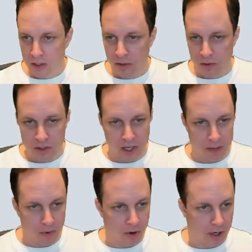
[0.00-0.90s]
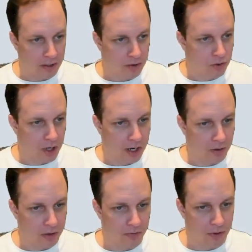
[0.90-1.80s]
to the sidebar and try
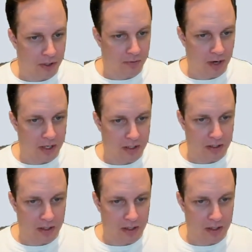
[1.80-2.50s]
on different devices.